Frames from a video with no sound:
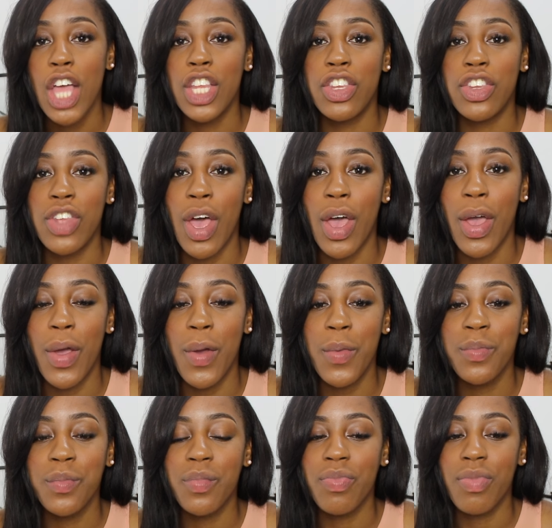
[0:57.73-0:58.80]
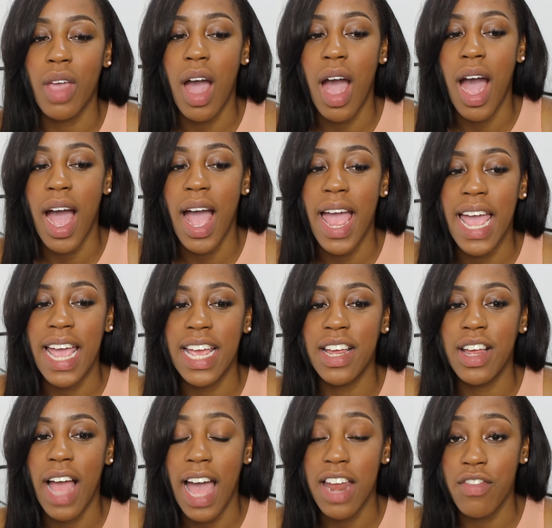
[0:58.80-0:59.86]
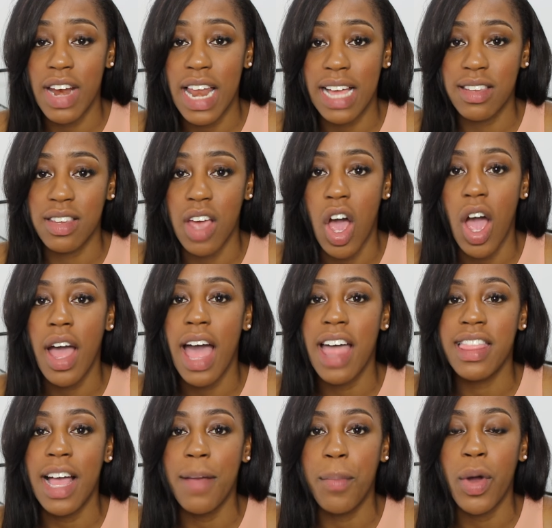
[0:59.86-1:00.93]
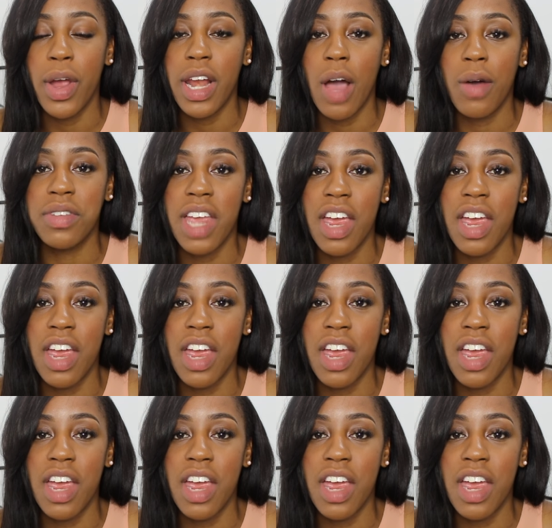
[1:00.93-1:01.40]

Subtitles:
So I had a relaxer. At that point I was